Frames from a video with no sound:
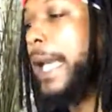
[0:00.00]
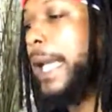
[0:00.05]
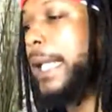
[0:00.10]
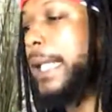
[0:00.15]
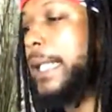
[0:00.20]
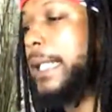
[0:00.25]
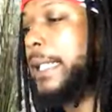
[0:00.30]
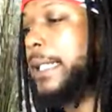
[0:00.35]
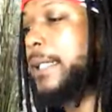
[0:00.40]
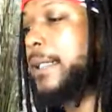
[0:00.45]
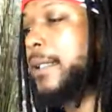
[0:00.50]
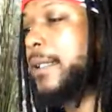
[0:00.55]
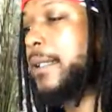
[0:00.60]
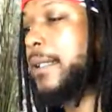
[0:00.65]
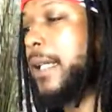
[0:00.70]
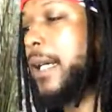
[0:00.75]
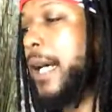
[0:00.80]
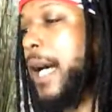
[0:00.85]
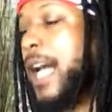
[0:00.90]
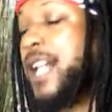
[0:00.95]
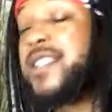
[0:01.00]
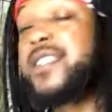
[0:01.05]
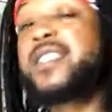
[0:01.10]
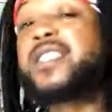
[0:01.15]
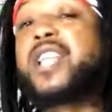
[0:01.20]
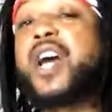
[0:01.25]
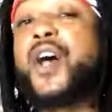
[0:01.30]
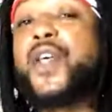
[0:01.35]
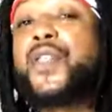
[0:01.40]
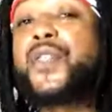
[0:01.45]
is
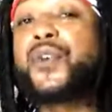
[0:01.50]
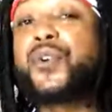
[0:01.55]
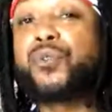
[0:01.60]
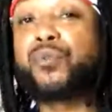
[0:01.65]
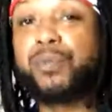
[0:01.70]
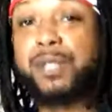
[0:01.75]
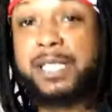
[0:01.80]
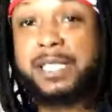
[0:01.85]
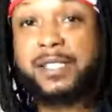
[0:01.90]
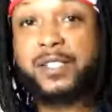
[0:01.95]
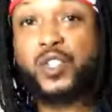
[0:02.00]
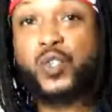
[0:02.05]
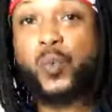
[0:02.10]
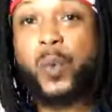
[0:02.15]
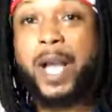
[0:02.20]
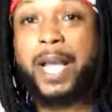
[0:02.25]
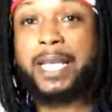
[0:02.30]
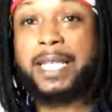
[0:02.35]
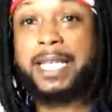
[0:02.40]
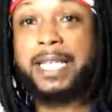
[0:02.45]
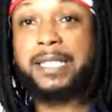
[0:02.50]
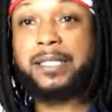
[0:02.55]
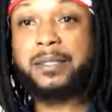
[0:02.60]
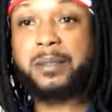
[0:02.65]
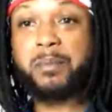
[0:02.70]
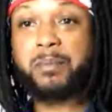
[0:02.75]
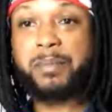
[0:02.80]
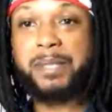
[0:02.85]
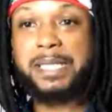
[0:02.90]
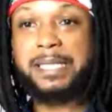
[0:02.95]
another reason why
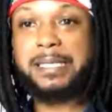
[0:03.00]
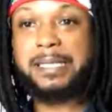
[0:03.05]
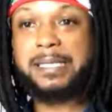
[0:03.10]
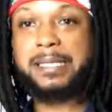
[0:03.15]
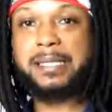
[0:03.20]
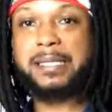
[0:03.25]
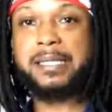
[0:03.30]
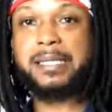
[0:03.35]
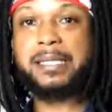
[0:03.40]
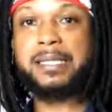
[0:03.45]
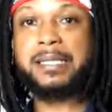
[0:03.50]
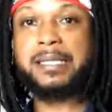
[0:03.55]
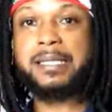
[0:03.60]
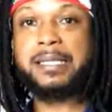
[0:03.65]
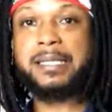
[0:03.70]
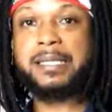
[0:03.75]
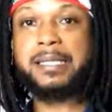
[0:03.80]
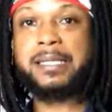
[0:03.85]
kingdom businesses